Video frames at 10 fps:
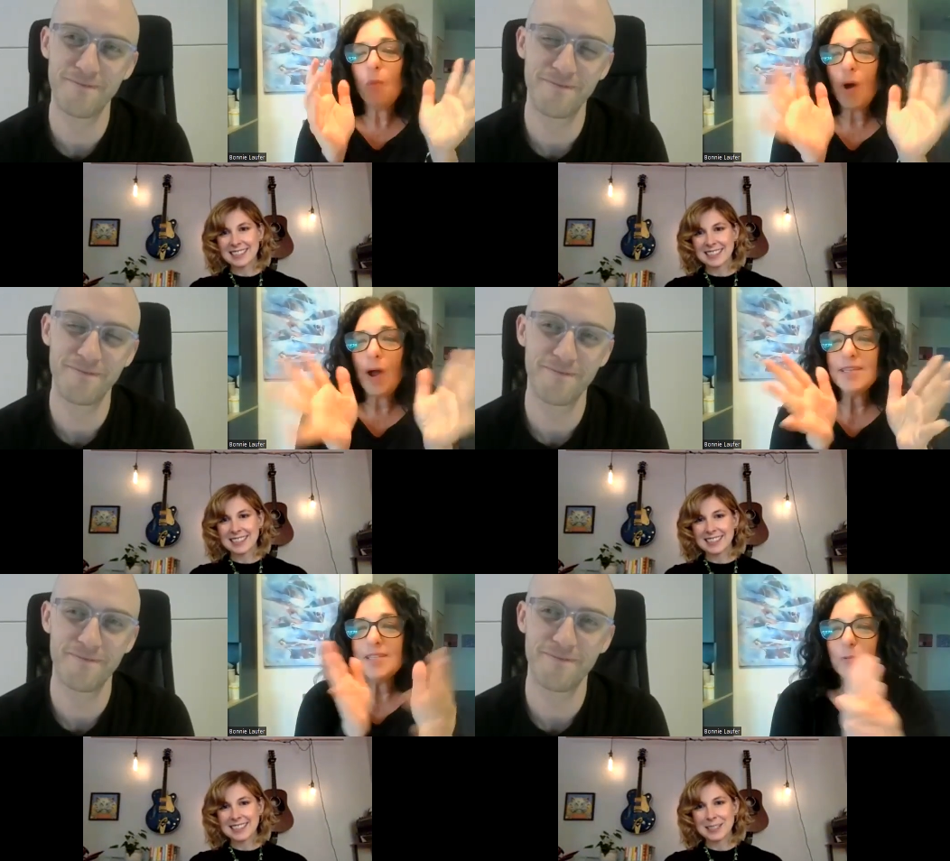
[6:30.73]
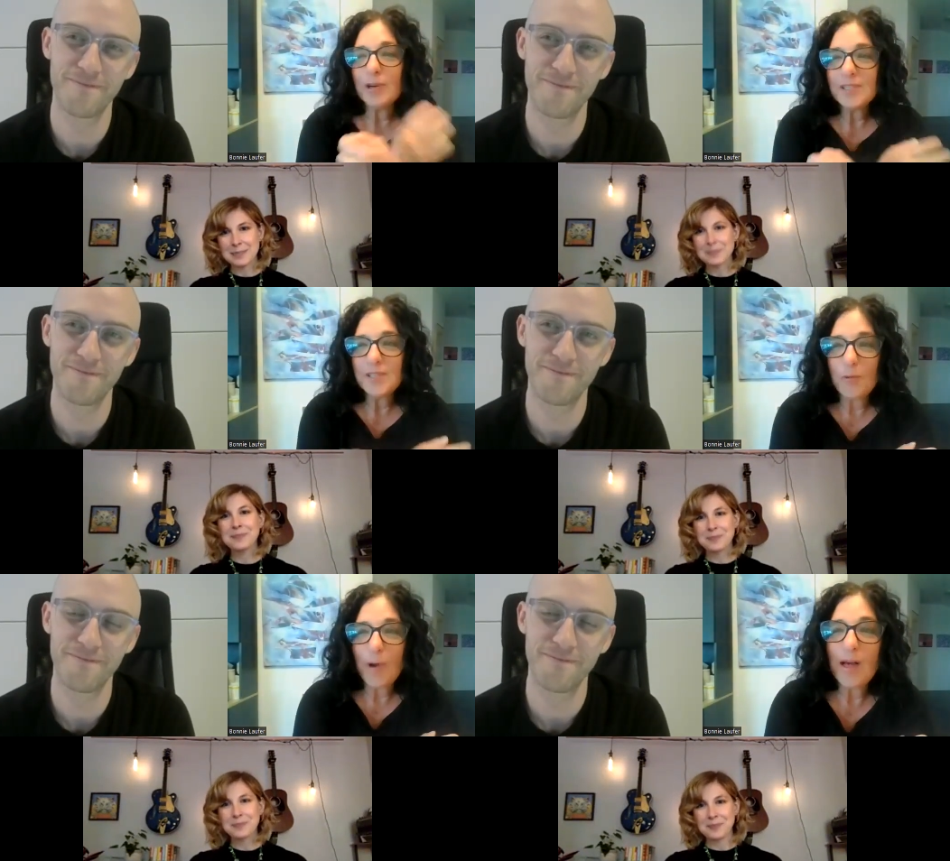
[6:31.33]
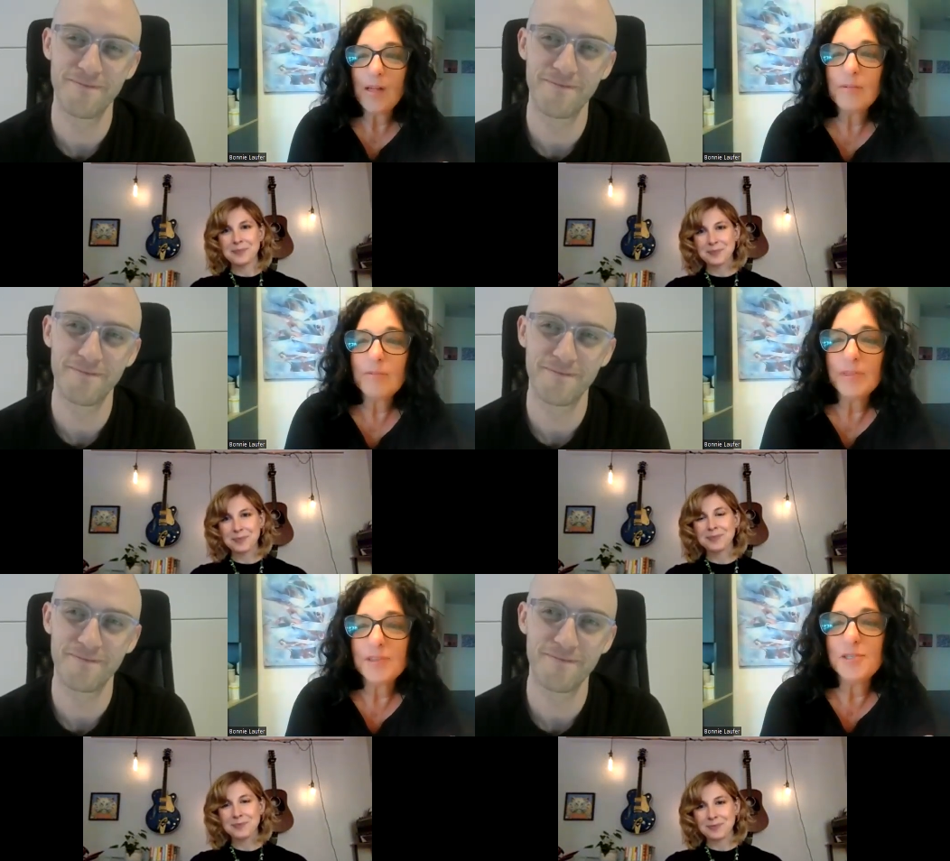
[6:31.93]
Speaker 1: Why does it work so well
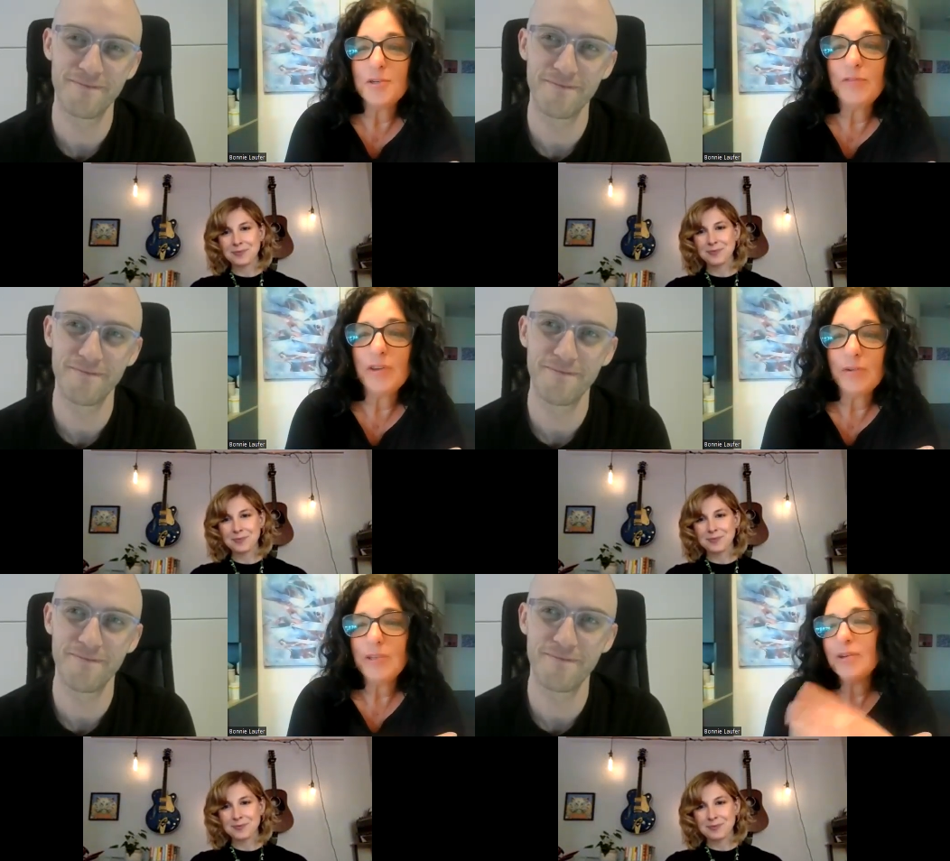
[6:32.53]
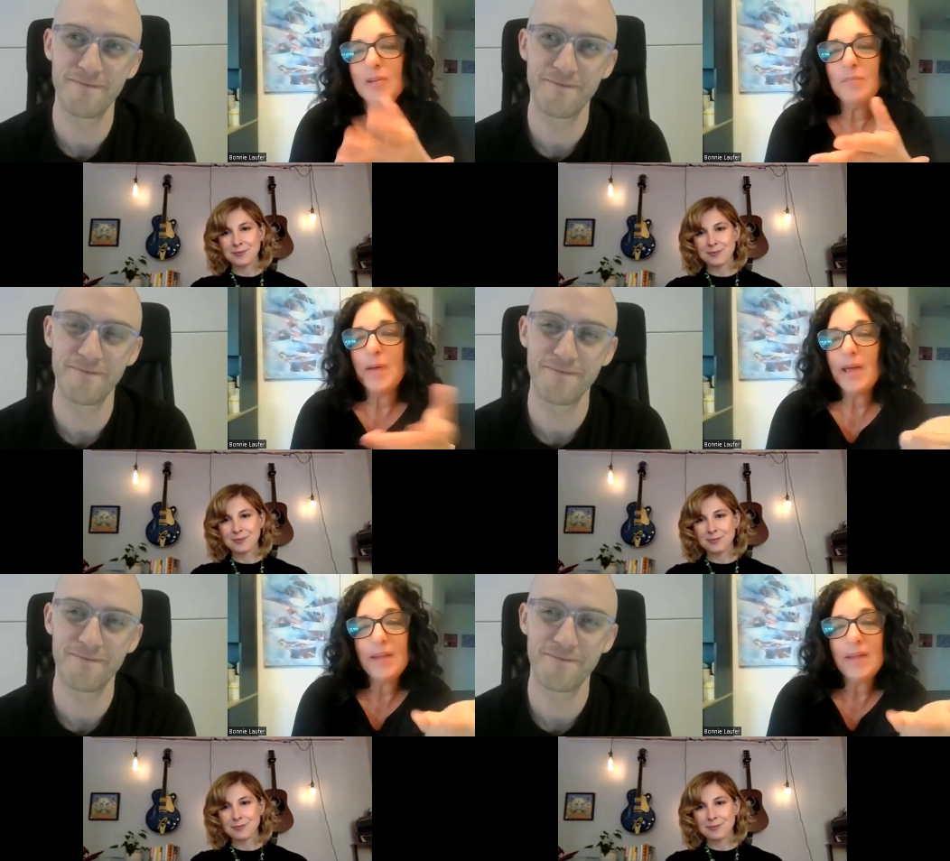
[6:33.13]
with the two of you? And you can